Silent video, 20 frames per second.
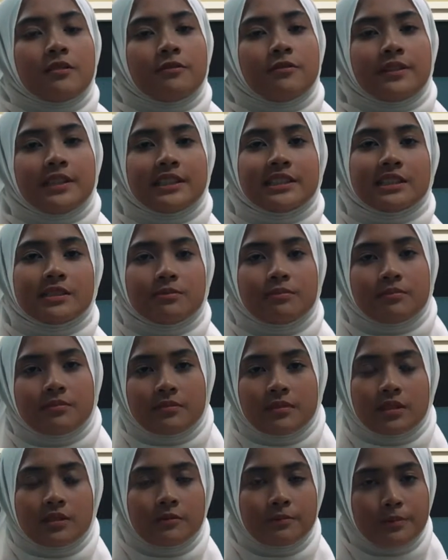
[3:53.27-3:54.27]
First,
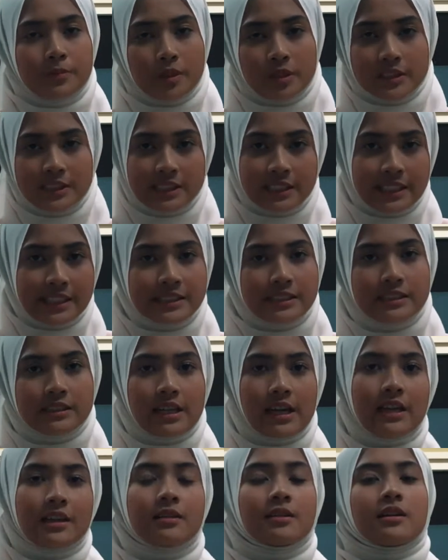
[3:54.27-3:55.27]
process
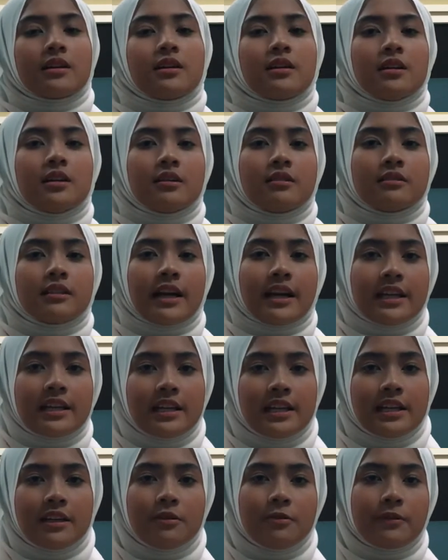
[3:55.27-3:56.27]
state.
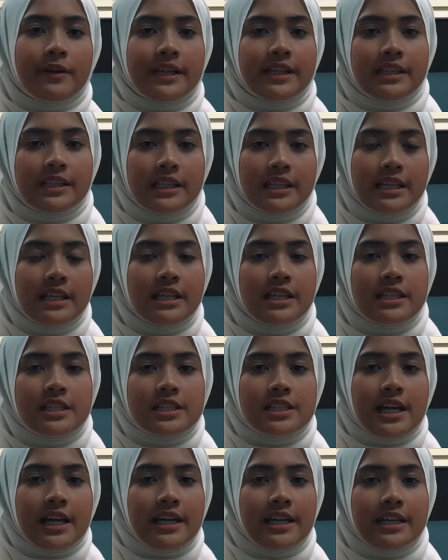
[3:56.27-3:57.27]
Running, waiting
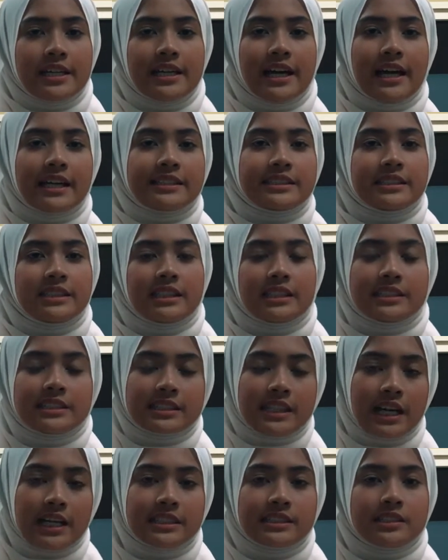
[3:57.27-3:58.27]
each other as
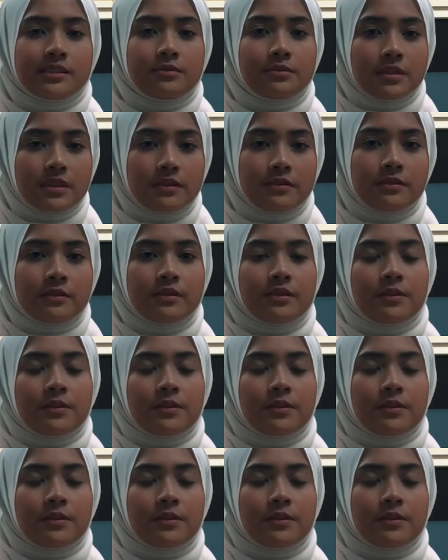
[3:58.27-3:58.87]
discussed above.